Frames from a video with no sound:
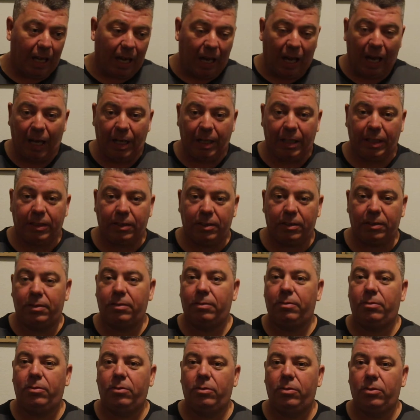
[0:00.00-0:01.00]
I
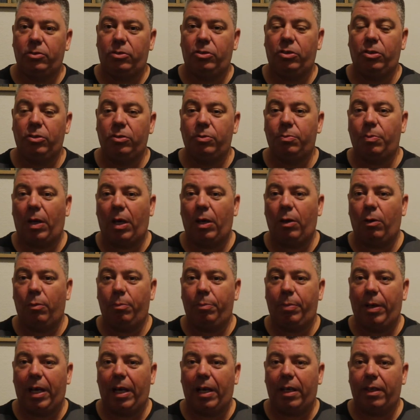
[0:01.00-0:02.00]
choose my own
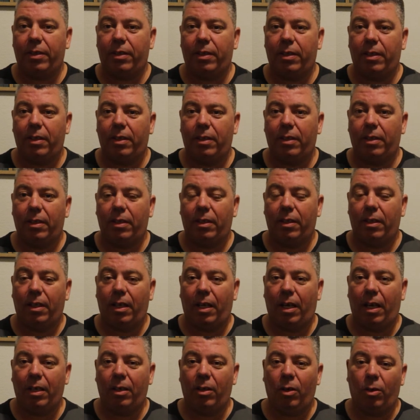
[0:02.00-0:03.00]
path.
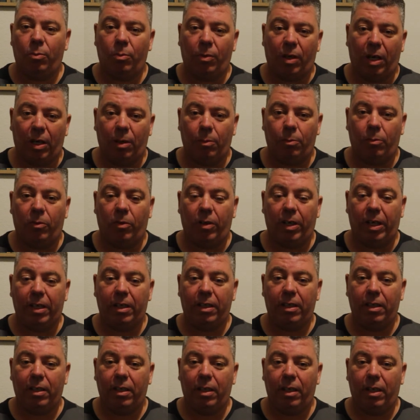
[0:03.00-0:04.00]
I go my own way.
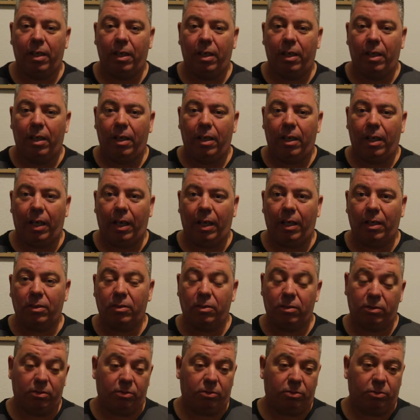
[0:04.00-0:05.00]

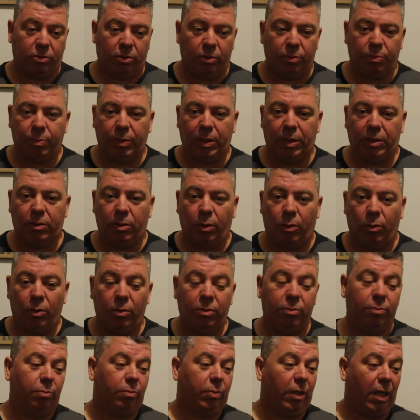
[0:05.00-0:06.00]
And truth be
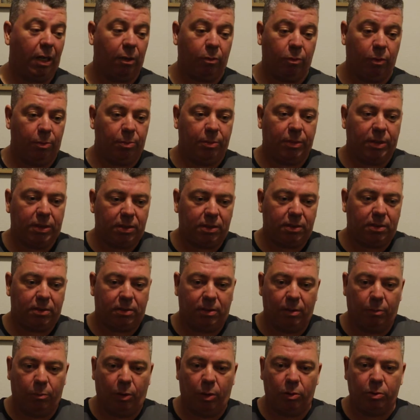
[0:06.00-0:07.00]
told, black women's
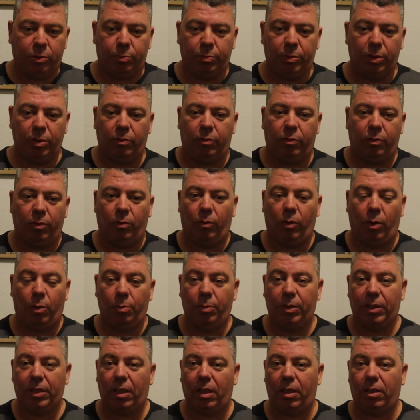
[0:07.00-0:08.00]
the most beautiful
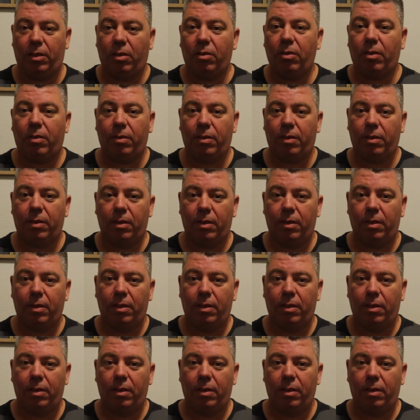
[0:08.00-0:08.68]
woman on earth.